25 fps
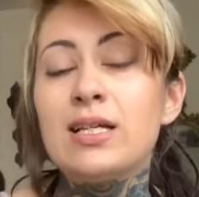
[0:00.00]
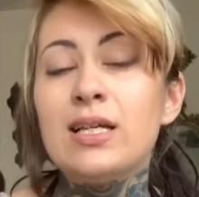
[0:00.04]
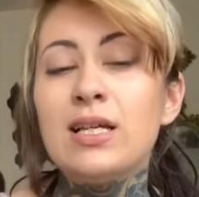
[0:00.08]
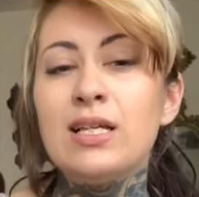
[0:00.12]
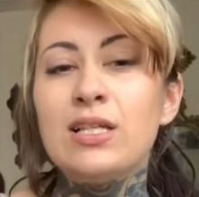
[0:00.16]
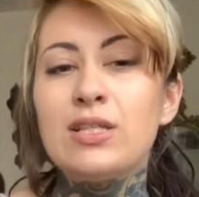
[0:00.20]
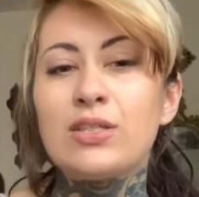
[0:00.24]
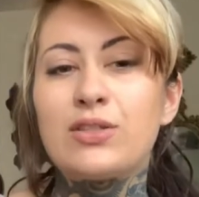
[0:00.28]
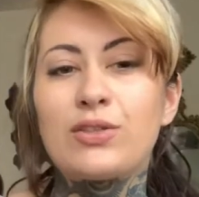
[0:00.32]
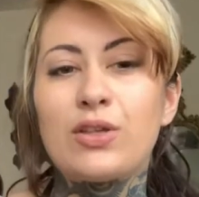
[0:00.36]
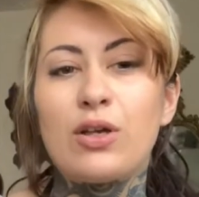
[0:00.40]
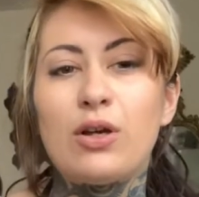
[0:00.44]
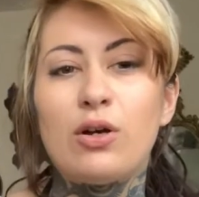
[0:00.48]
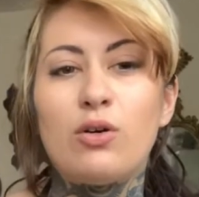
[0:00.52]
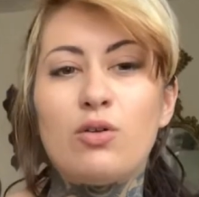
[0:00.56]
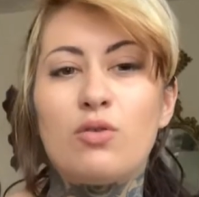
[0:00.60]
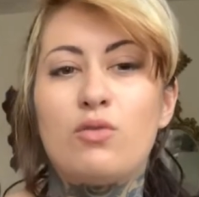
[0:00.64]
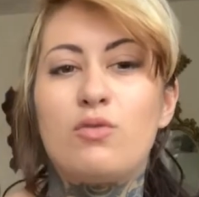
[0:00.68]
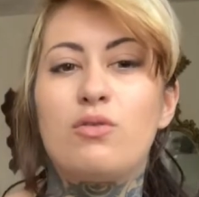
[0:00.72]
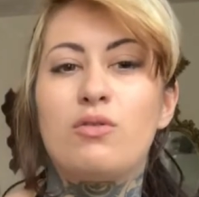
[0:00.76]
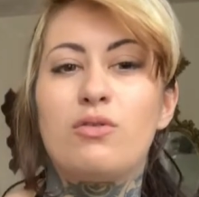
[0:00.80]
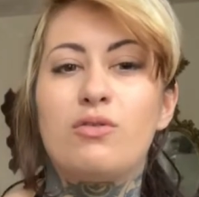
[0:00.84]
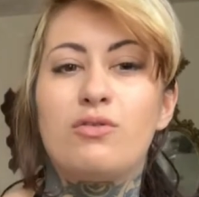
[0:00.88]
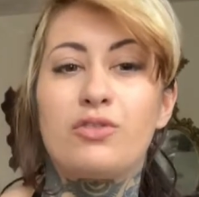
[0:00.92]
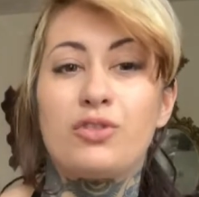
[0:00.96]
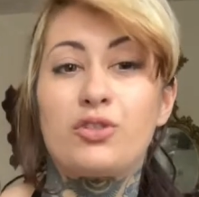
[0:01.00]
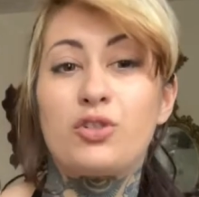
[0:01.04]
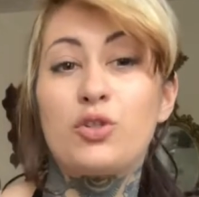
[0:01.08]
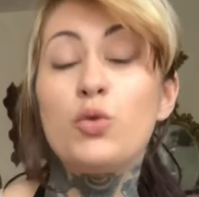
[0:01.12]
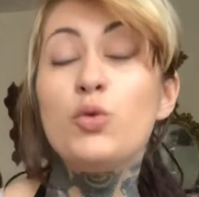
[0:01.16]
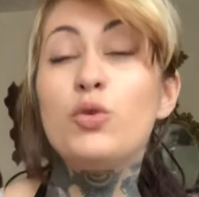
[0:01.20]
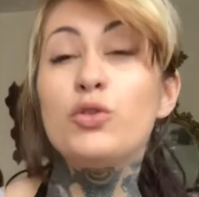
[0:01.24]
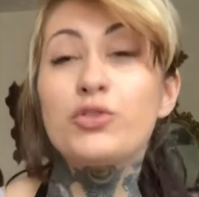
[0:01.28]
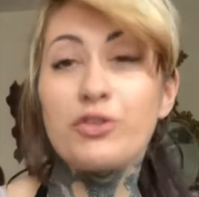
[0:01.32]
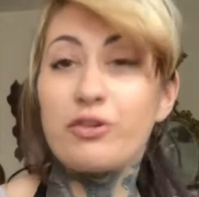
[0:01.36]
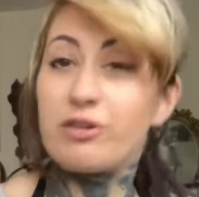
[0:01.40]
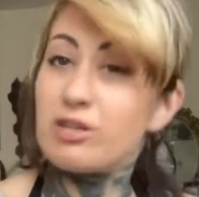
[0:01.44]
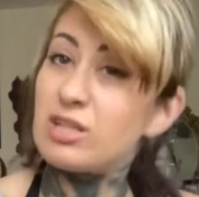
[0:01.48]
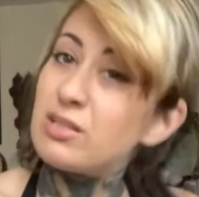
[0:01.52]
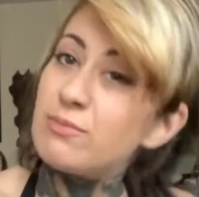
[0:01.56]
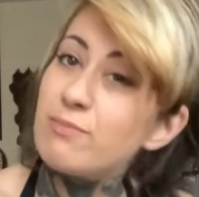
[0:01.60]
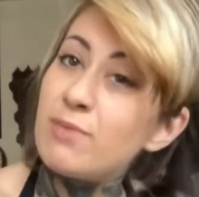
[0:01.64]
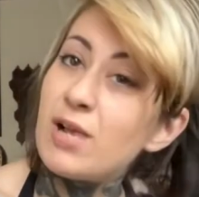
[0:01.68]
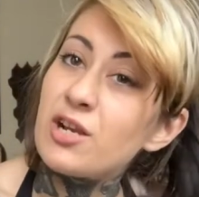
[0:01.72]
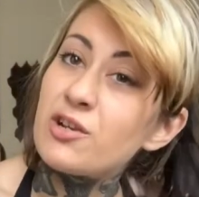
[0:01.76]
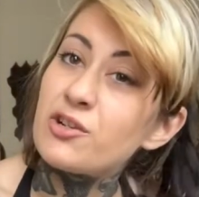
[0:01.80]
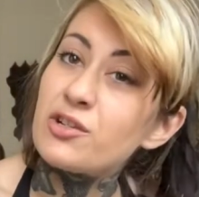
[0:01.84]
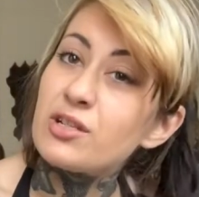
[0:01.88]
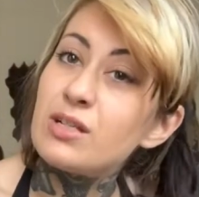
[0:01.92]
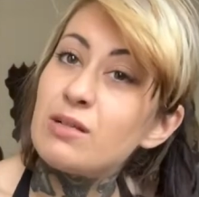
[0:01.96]
So the tools are
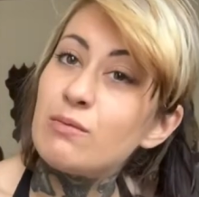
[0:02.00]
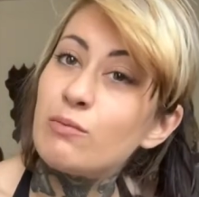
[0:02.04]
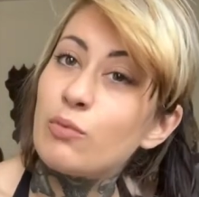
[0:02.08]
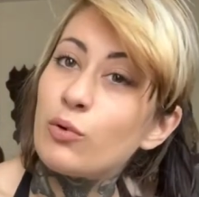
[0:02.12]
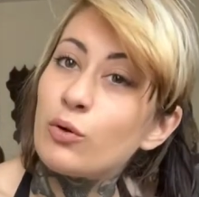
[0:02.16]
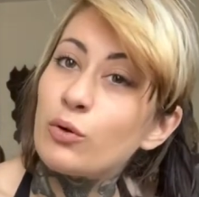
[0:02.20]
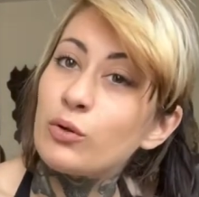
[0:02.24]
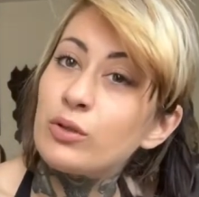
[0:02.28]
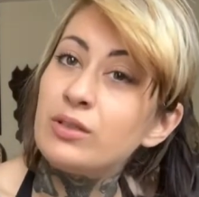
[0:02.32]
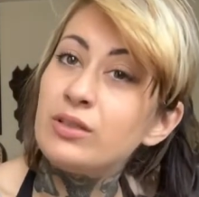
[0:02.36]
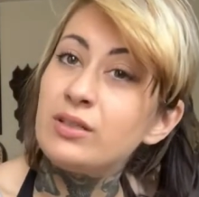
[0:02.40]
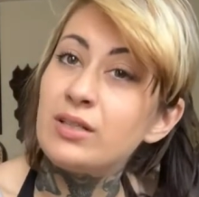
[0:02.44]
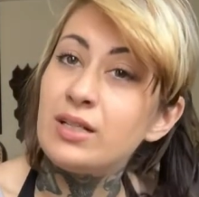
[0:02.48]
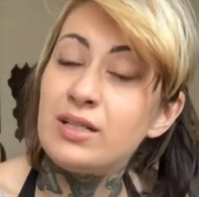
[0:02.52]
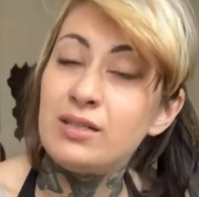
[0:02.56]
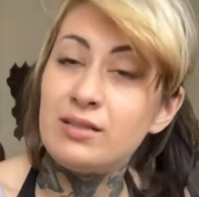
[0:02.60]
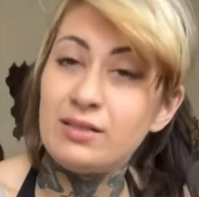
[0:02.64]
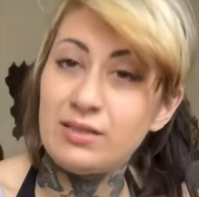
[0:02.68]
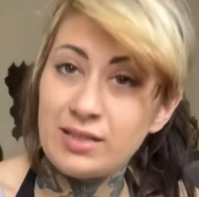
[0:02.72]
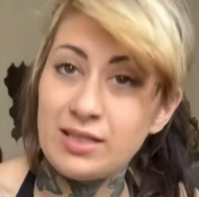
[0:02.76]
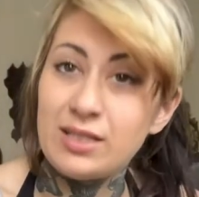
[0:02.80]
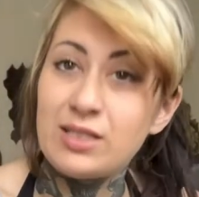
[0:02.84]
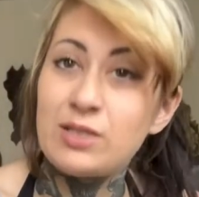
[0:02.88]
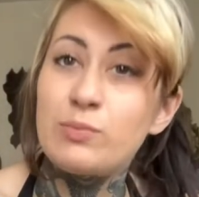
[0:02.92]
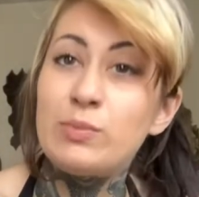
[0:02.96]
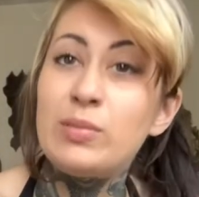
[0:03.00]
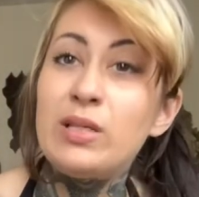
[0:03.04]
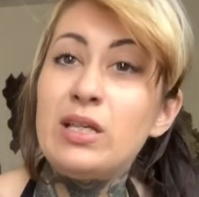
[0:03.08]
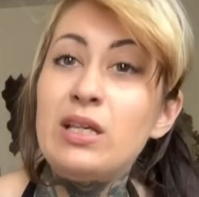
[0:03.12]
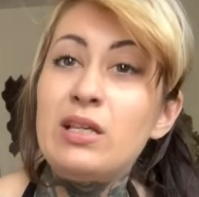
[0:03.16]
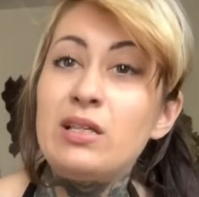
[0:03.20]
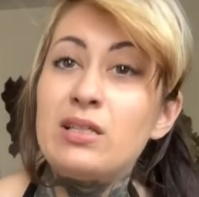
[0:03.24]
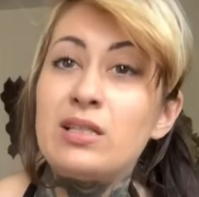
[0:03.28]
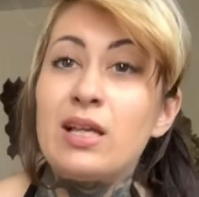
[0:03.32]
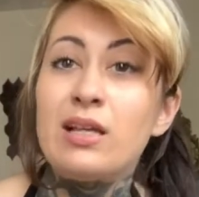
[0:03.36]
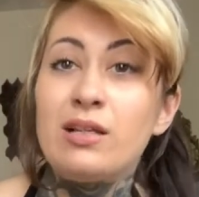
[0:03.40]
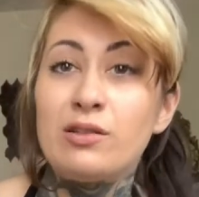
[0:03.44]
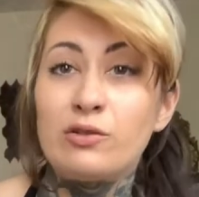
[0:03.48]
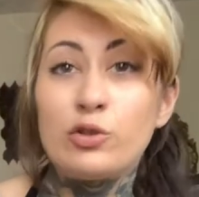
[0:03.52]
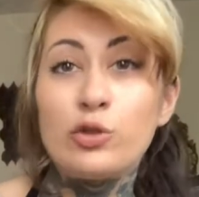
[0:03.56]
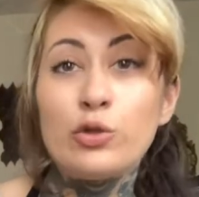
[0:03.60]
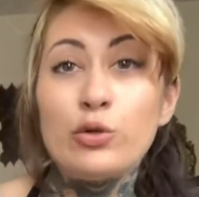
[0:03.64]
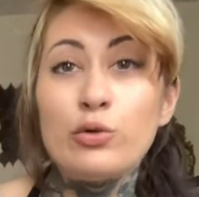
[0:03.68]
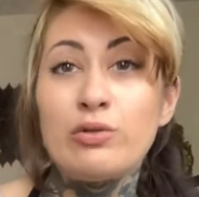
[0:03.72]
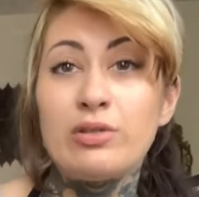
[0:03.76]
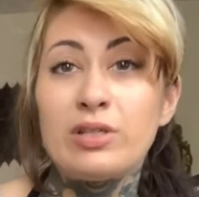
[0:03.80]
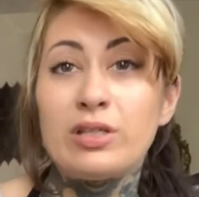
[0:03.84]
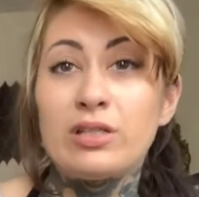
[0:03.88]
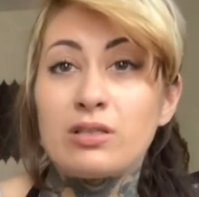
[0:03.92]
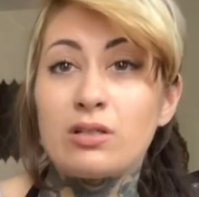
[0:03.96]
especially important in this piece and to
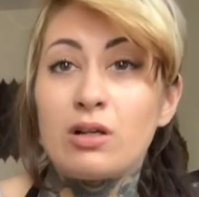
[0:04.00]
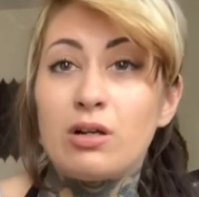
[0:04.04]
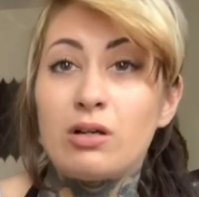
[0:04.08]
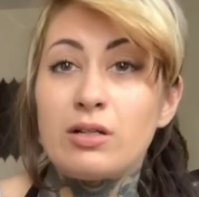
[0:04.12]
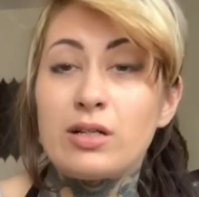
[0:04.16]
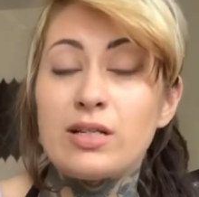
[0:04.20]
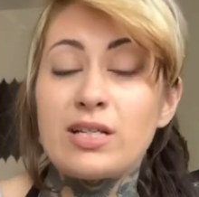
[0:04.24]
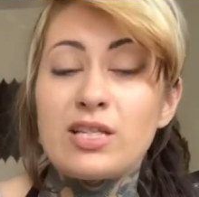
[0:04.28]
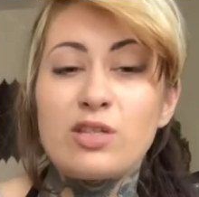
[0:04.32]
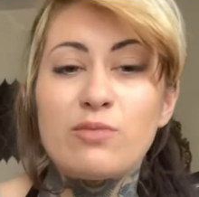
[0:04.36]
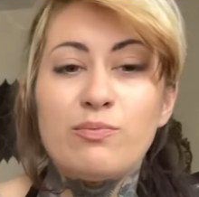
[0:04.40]
this artist,